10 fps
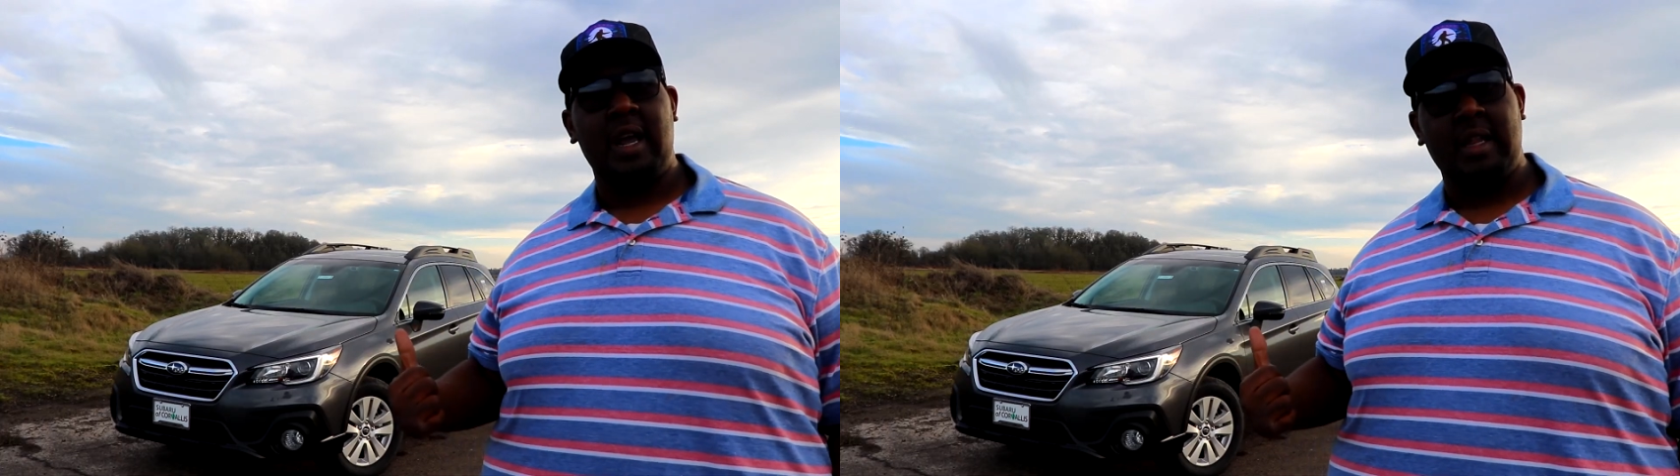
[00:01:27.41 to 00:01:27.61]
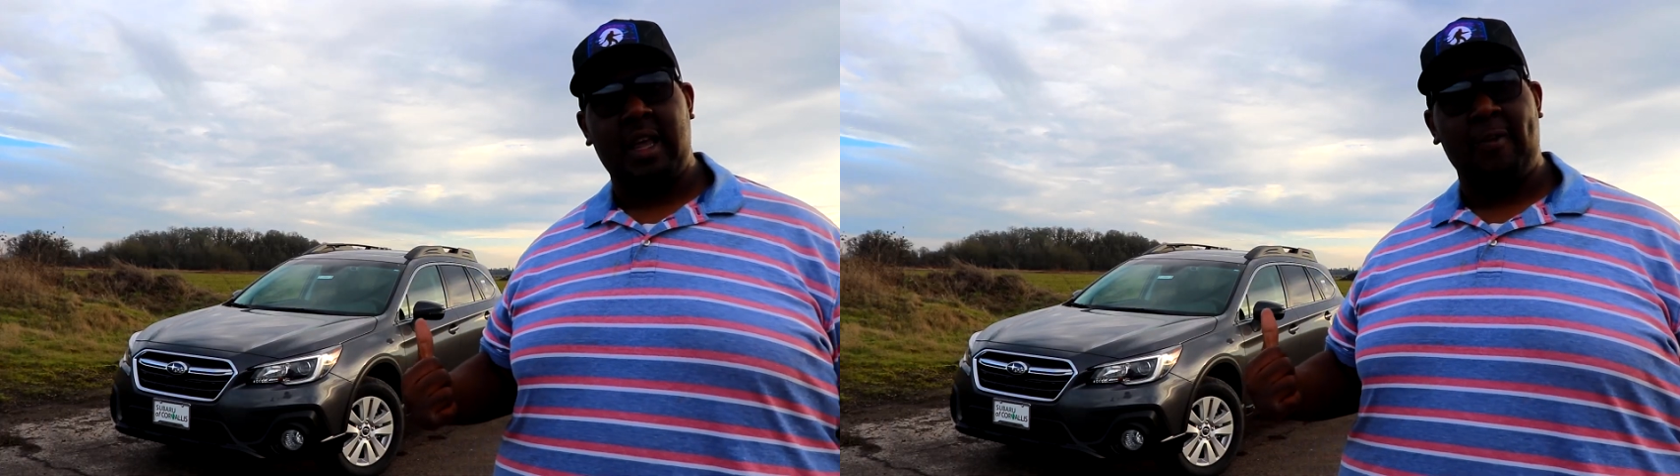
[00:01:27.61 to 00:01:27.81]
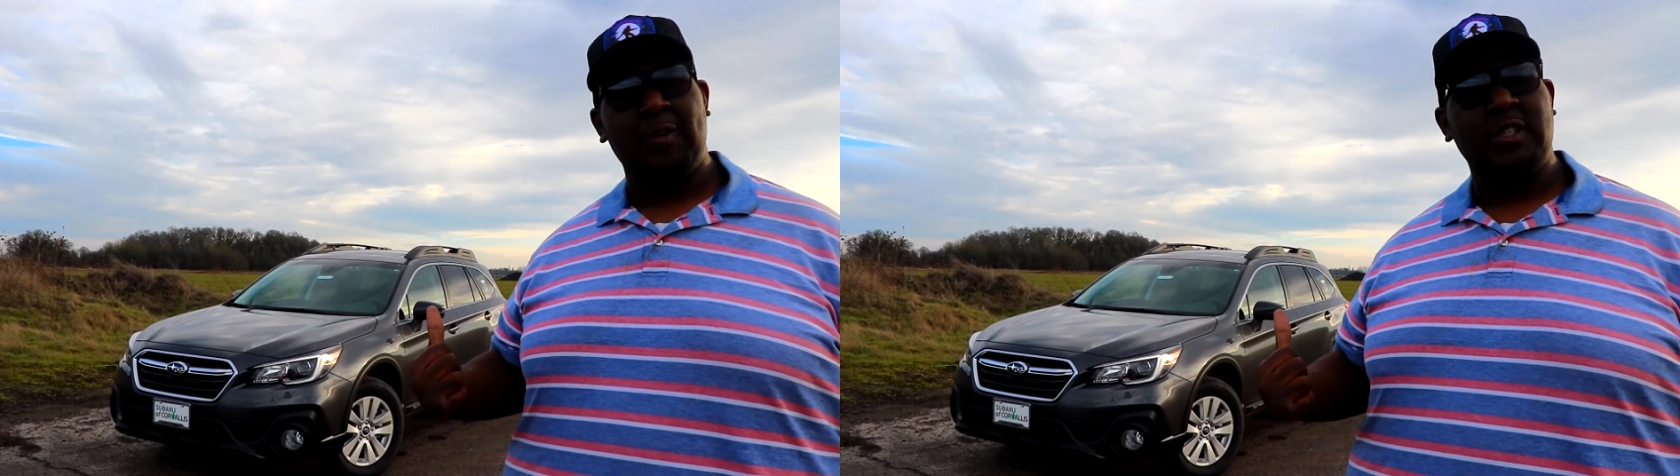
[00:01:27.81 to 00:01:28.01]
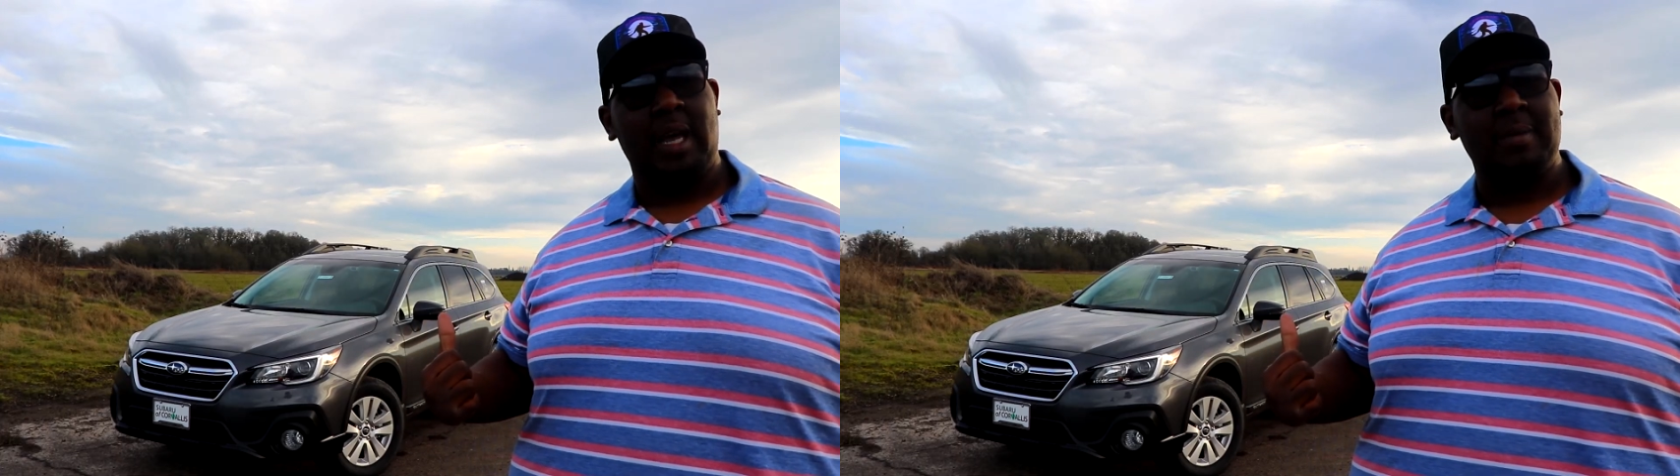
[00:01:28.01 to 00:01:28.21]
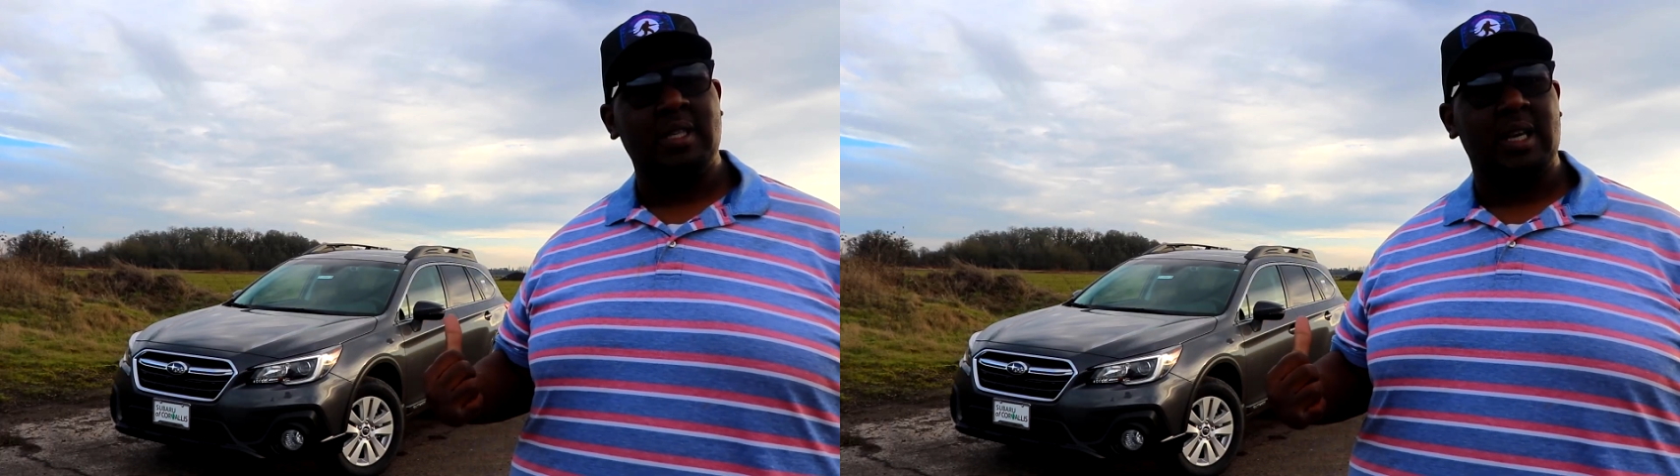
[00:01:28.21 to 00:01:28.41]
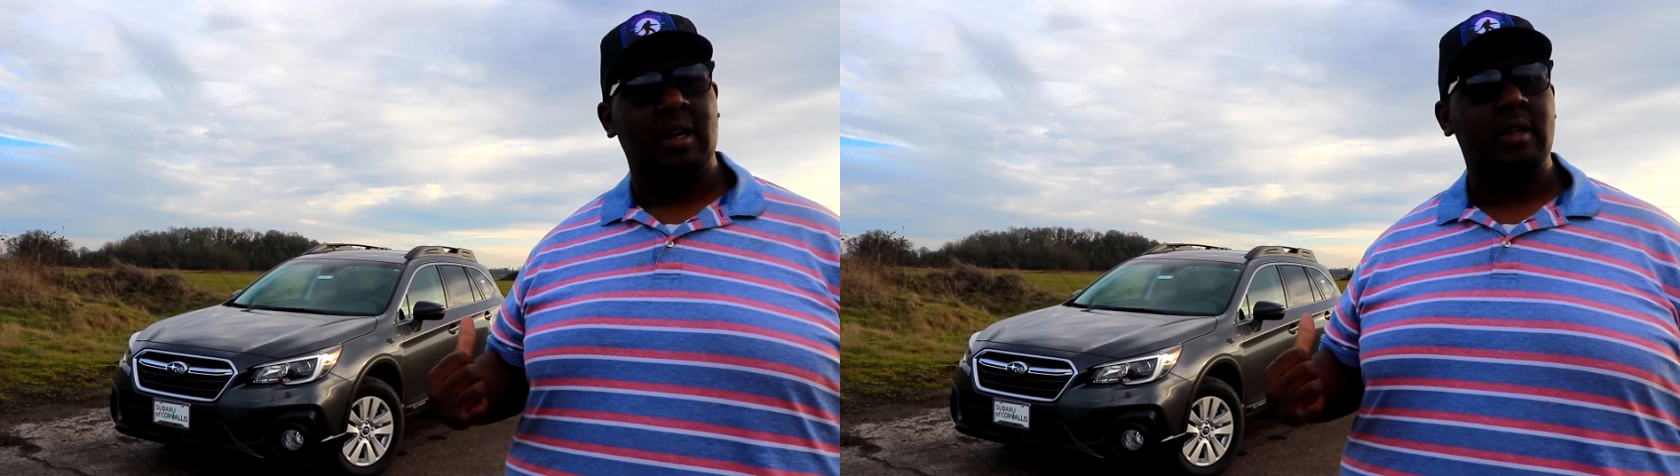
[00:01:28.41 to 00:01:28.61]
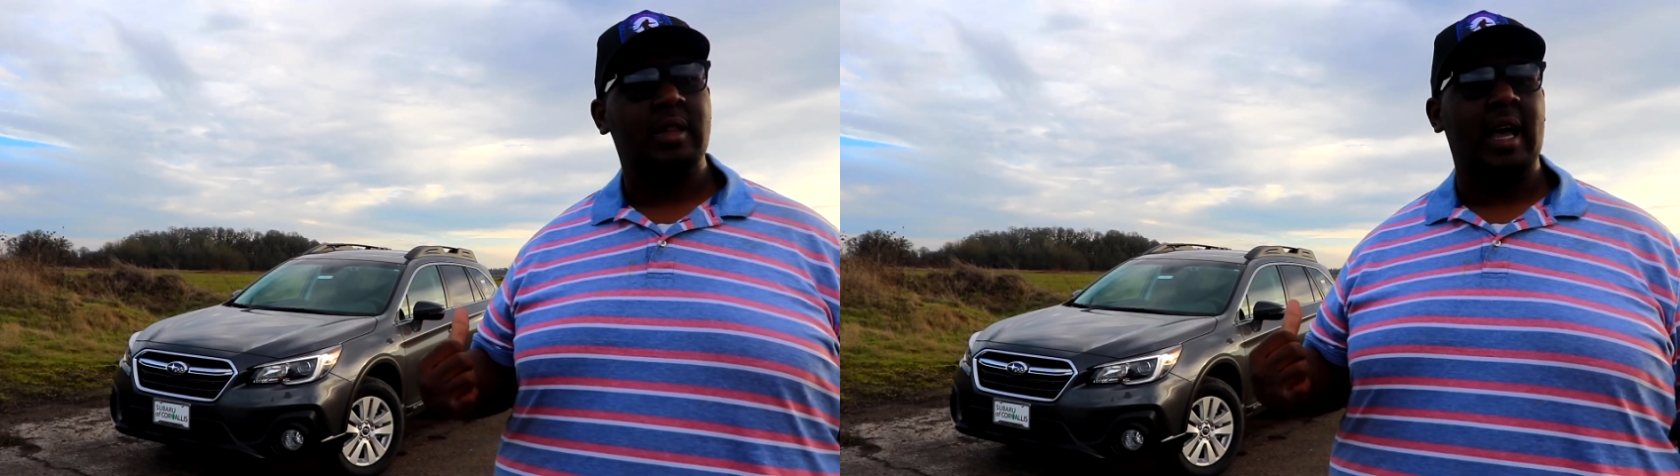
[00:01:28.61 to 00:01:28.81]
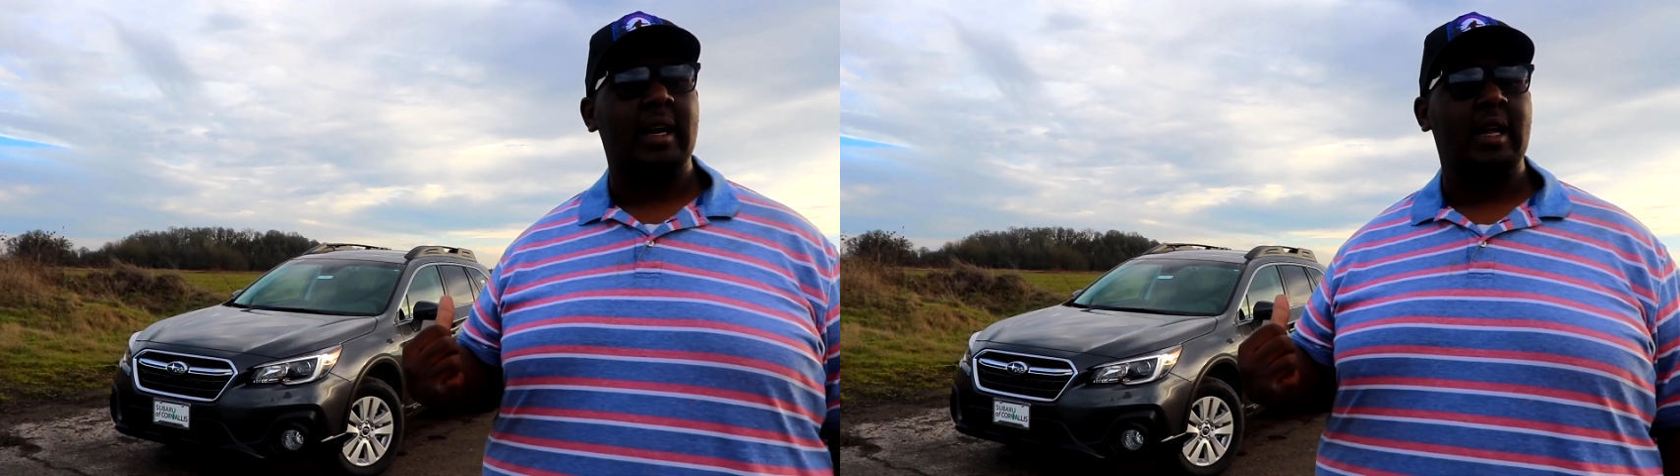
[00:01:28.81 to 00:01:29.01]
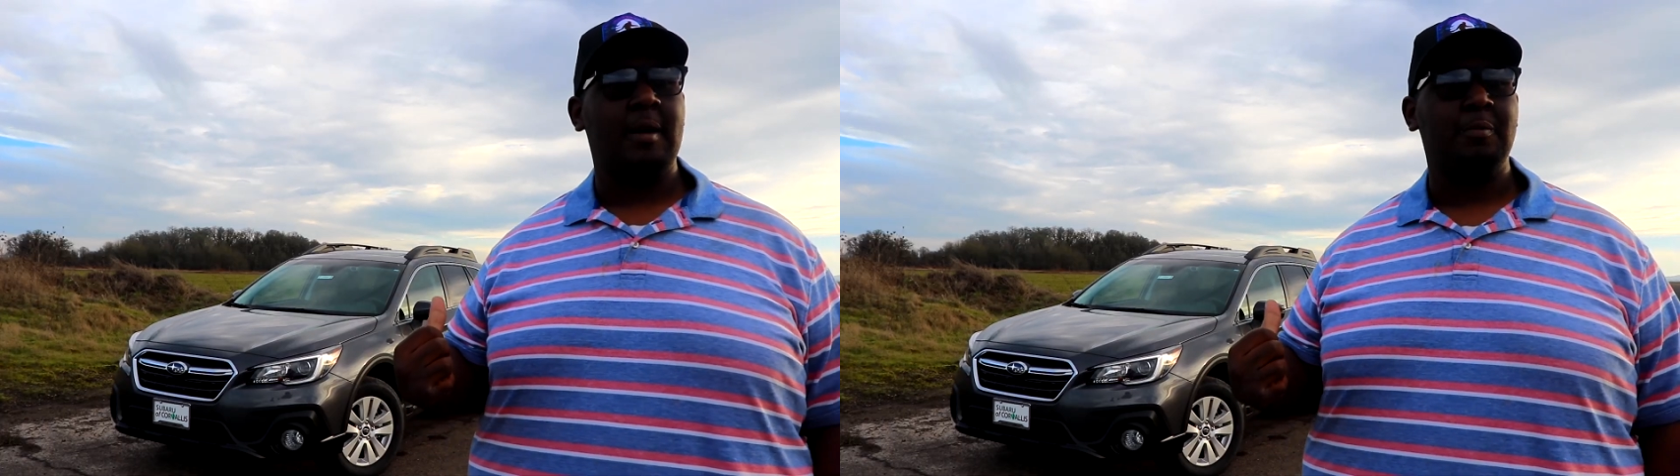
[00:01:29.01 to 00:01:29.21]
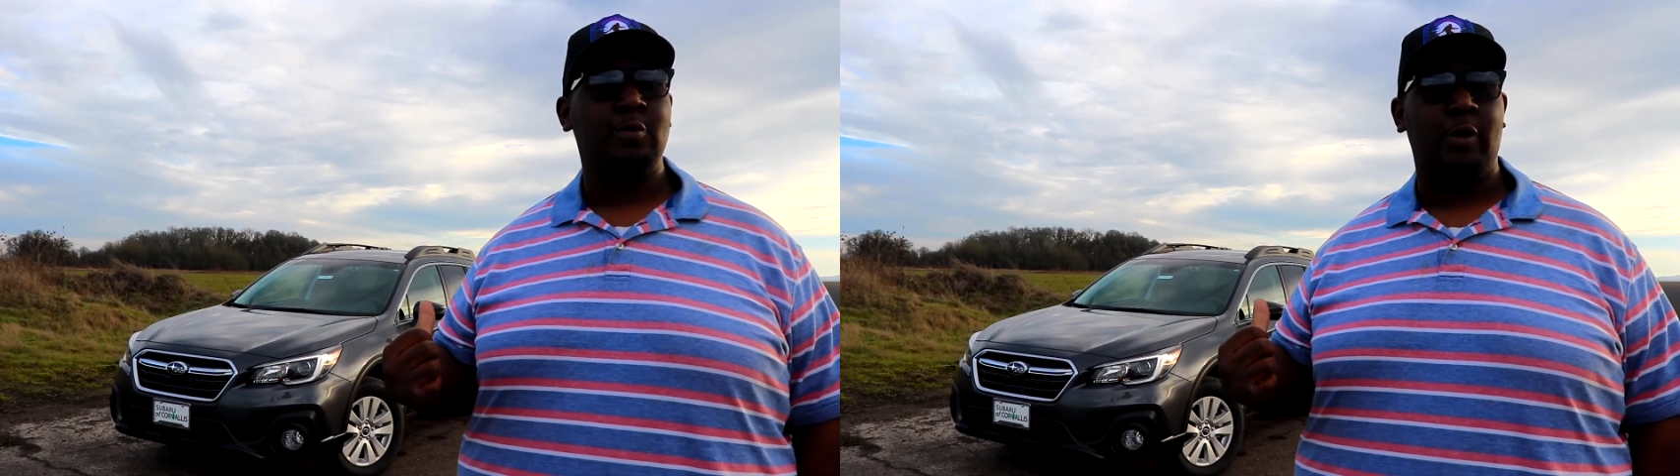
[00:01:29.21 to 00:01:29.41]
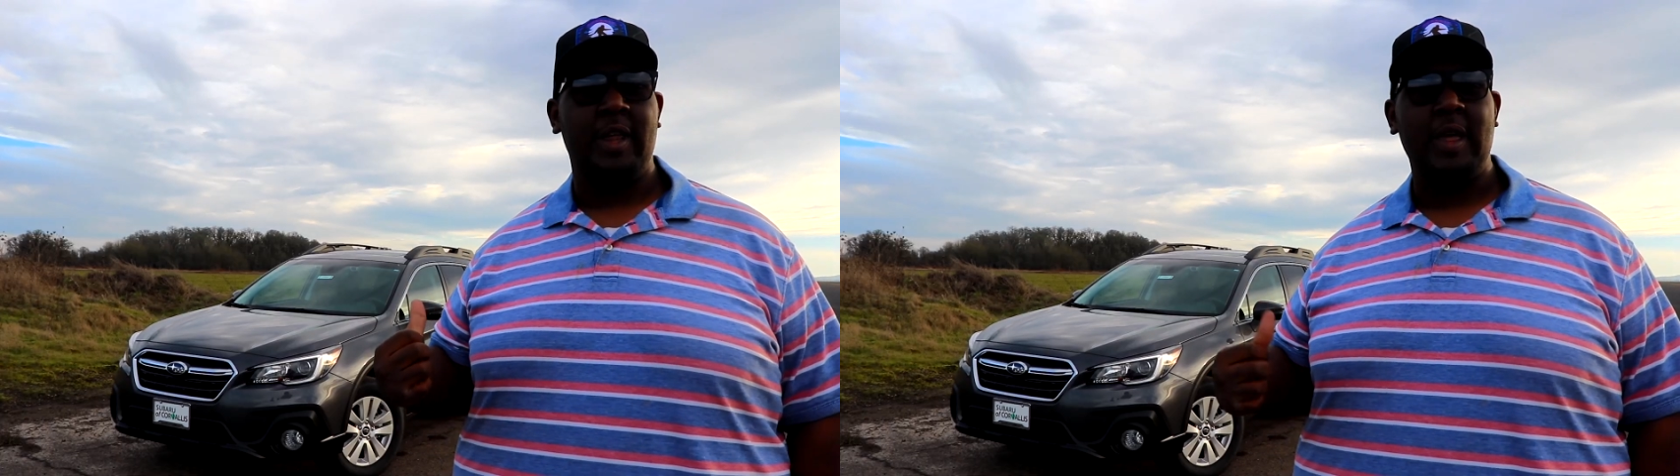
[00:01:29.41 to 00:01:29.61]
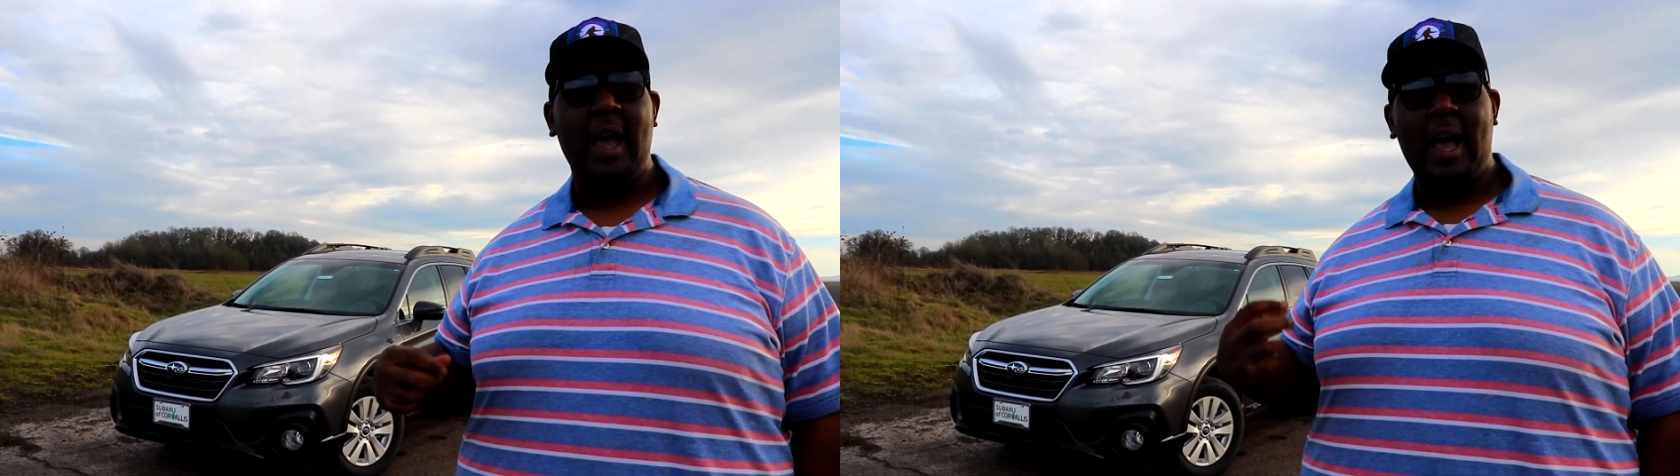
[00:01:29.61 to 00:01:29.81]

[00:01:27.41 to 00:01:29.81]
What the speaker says: in the infotainment center that comes with